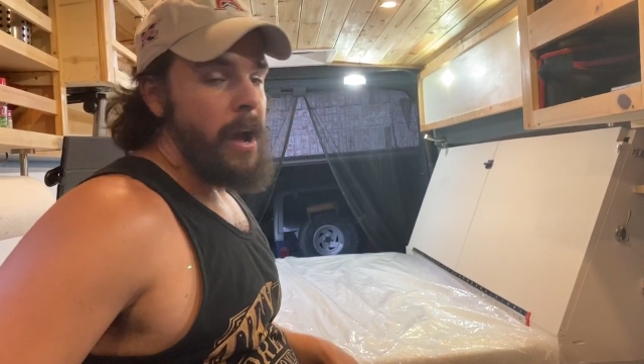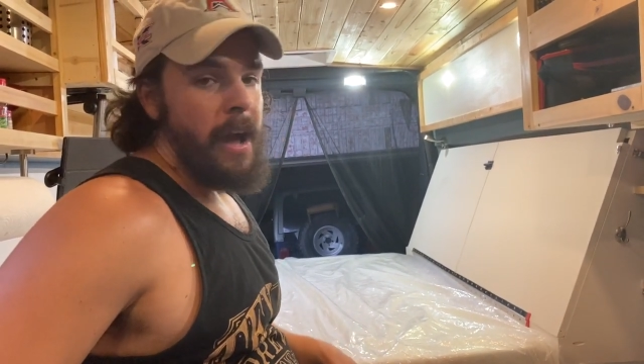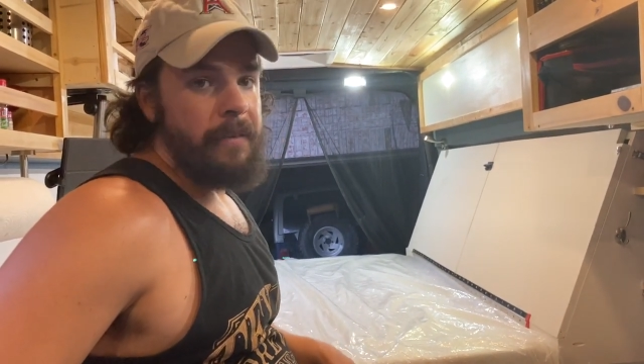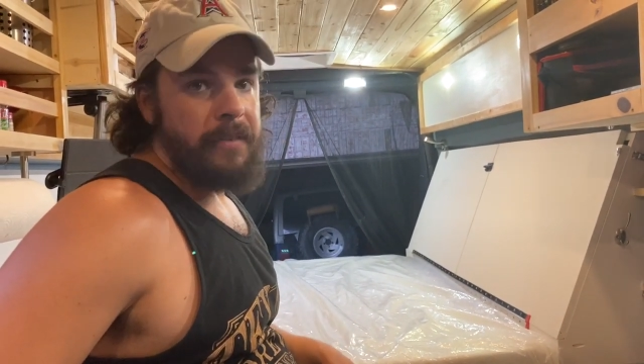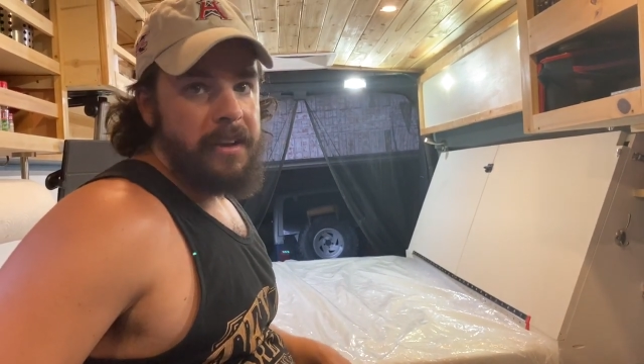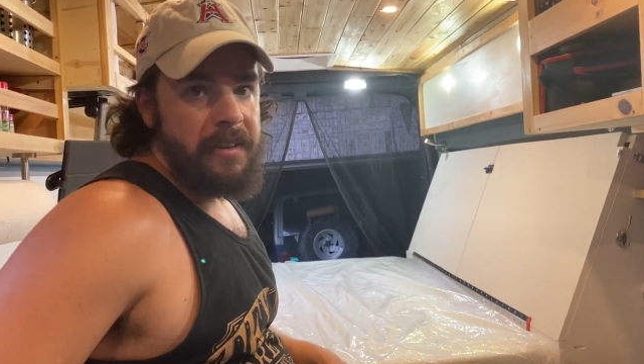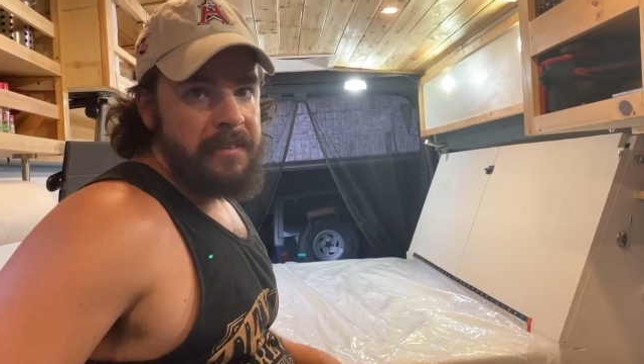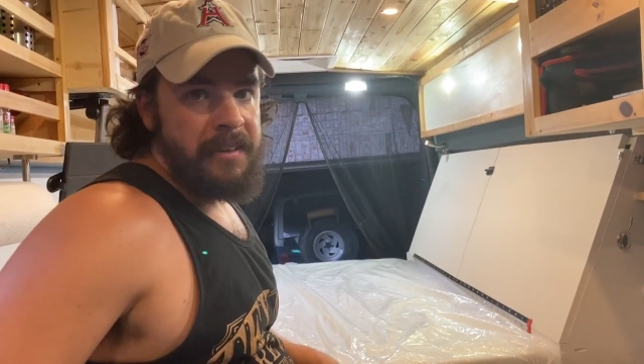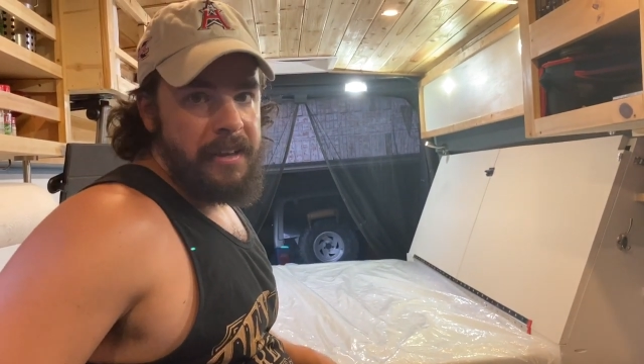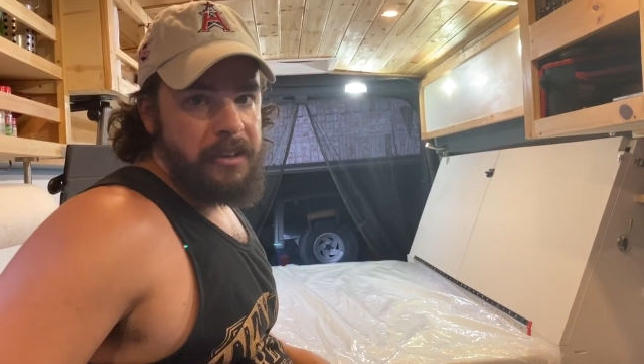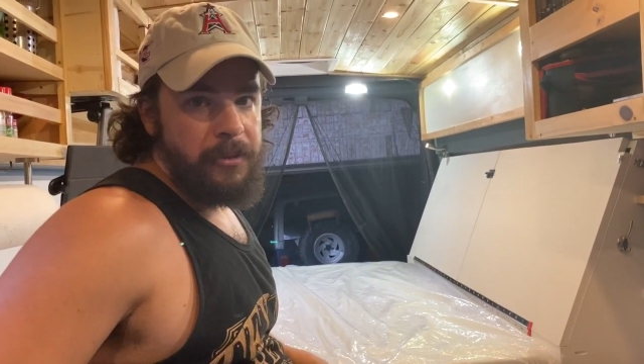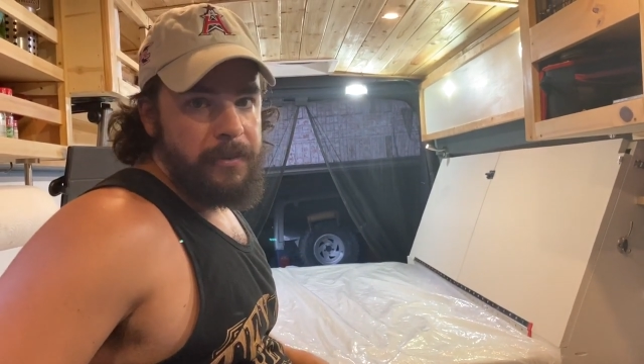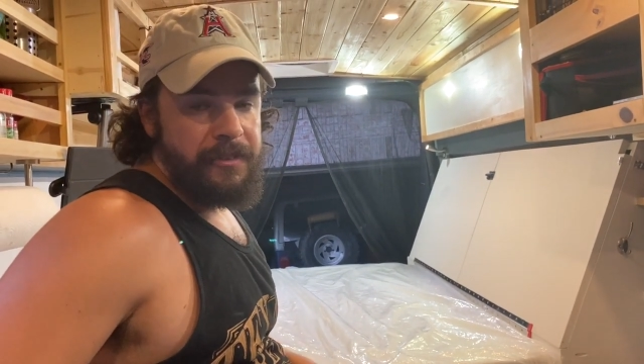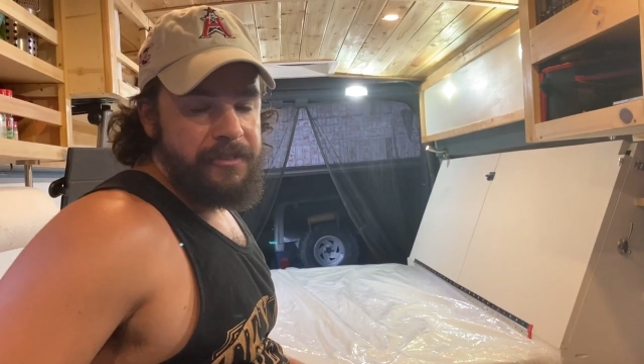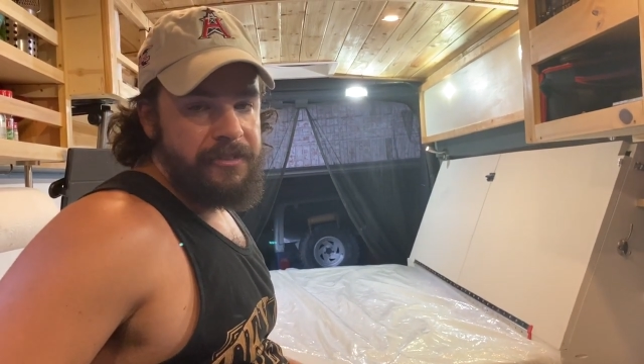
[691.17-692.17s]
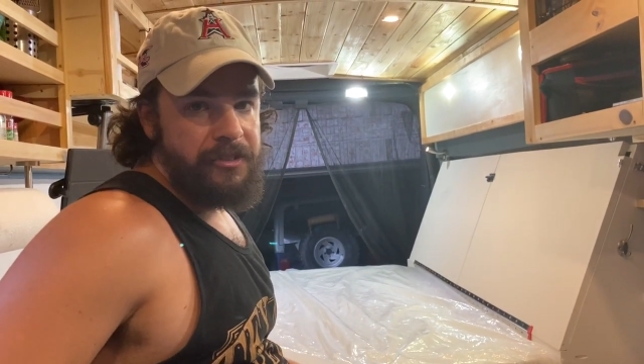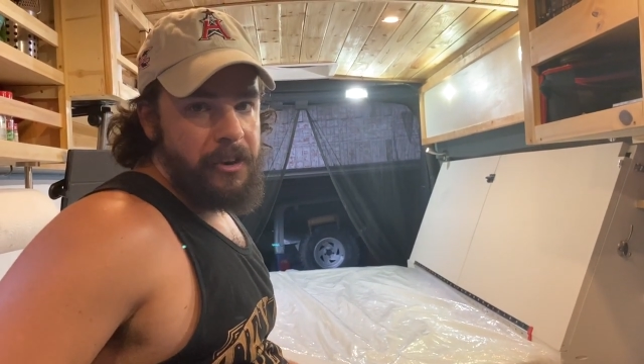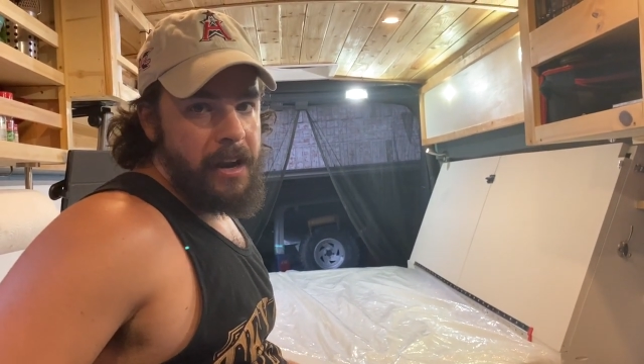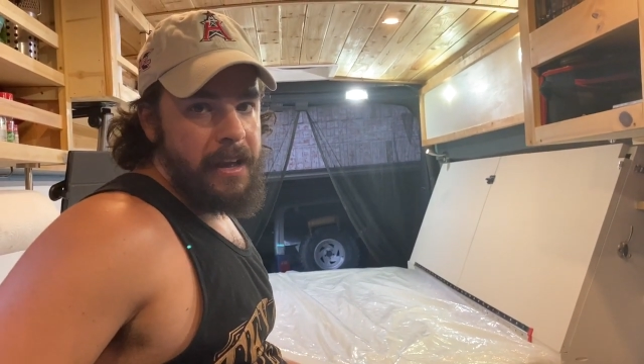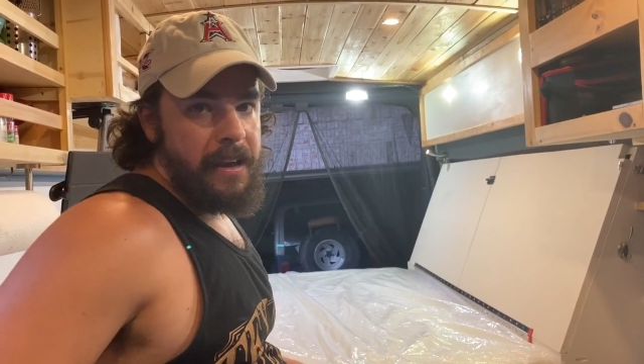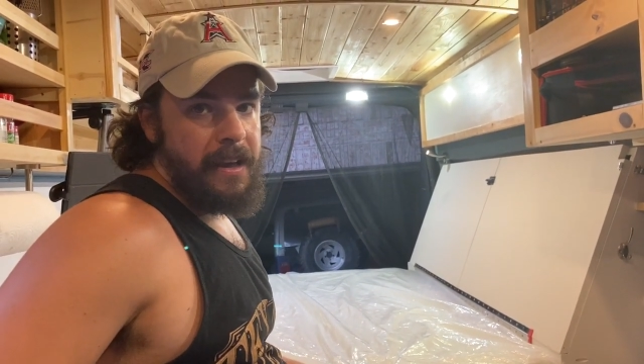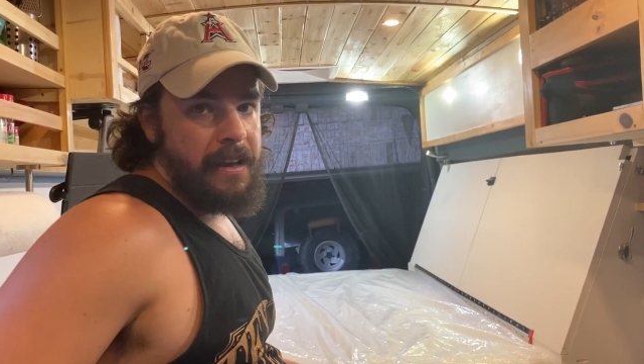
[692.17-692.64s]
have a continuous
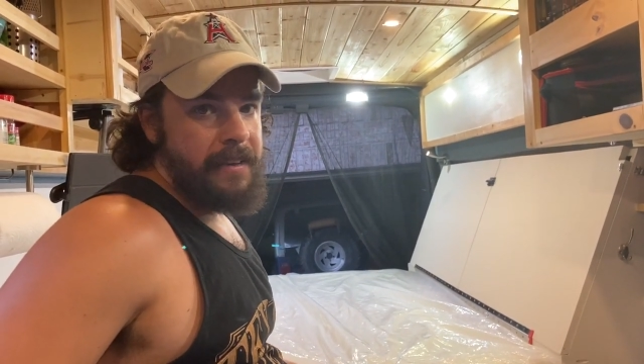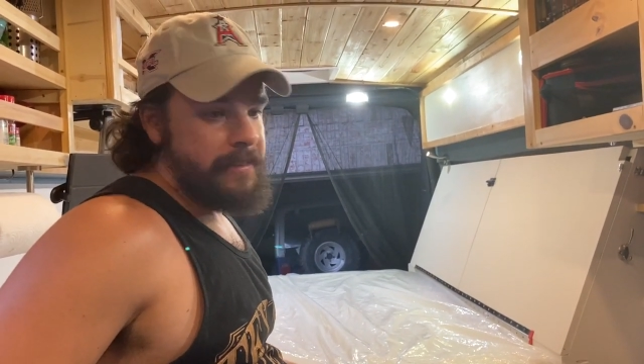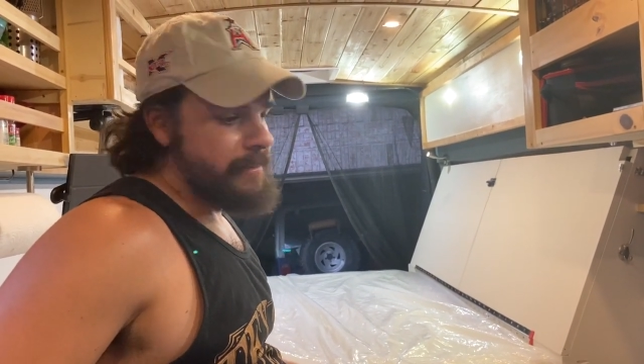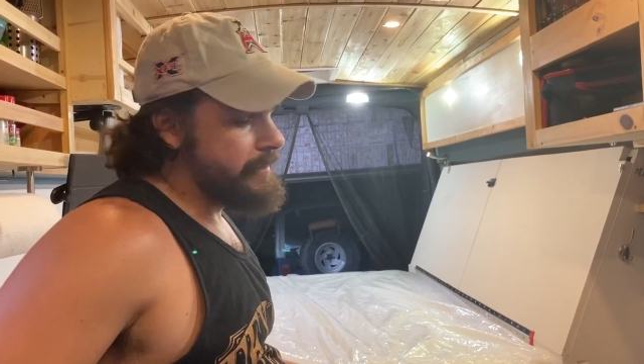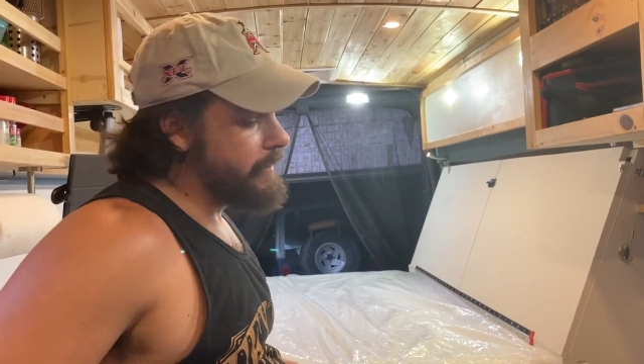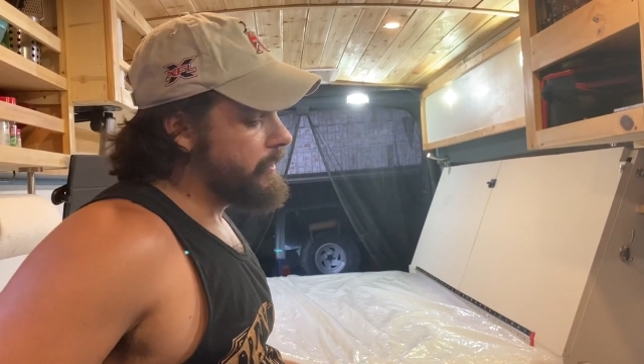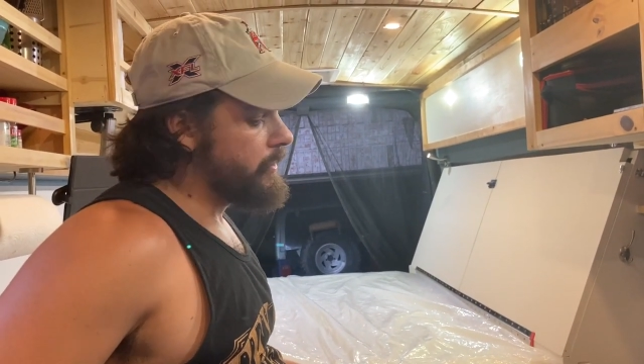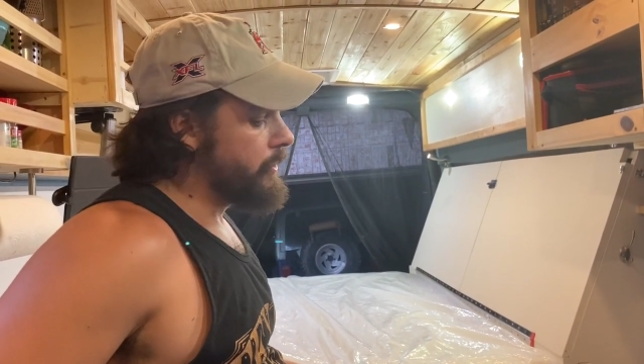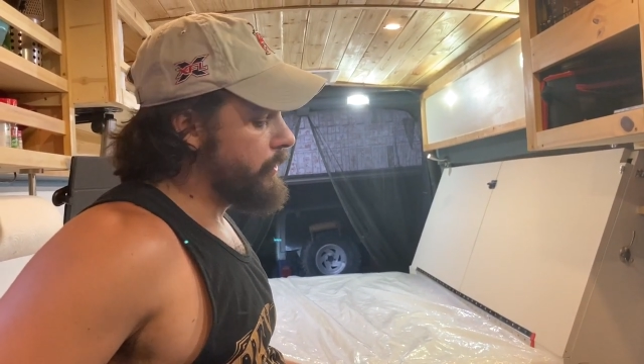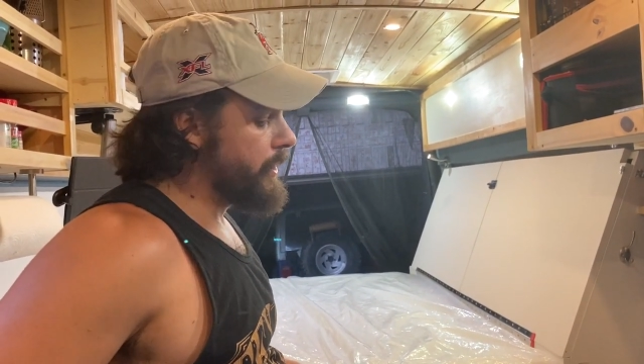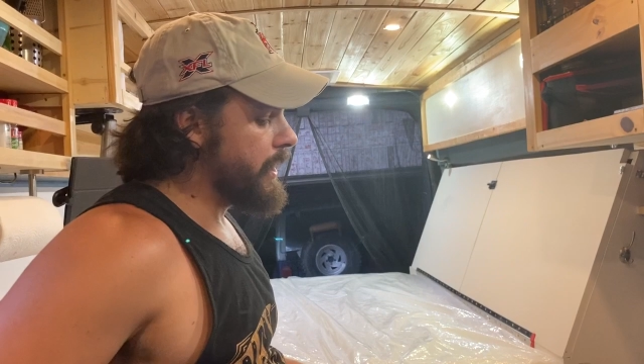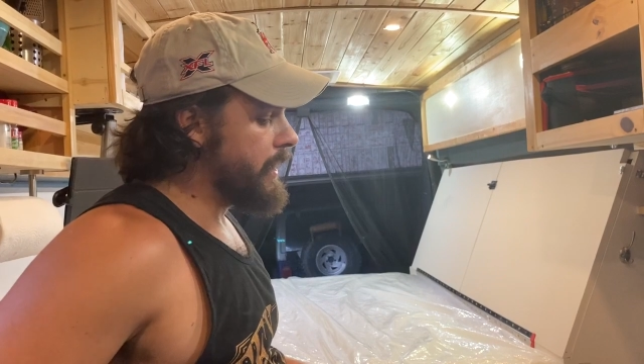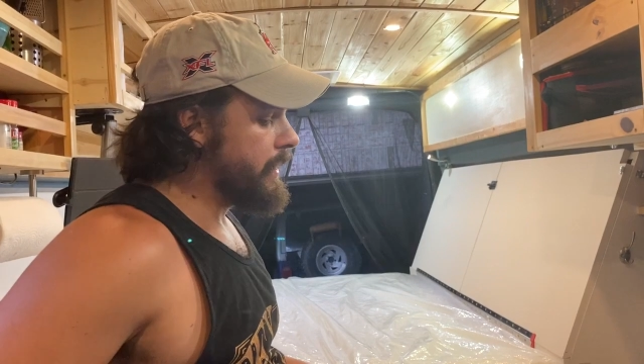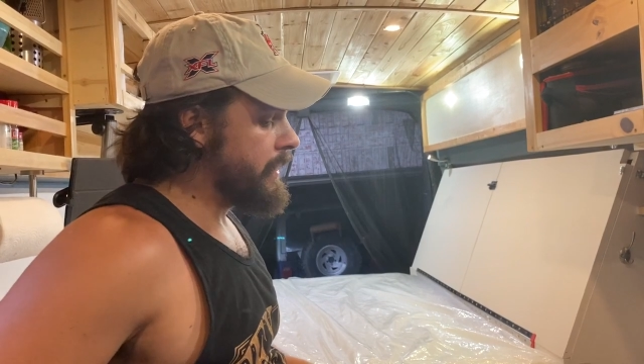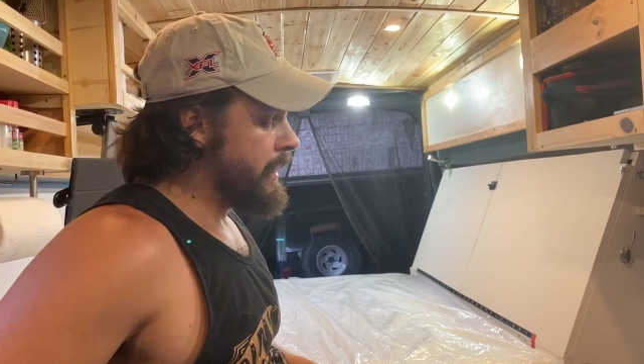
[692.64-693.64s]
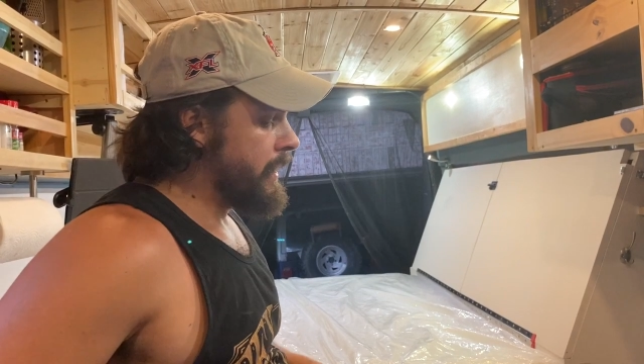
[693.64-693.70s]
drain AC unit,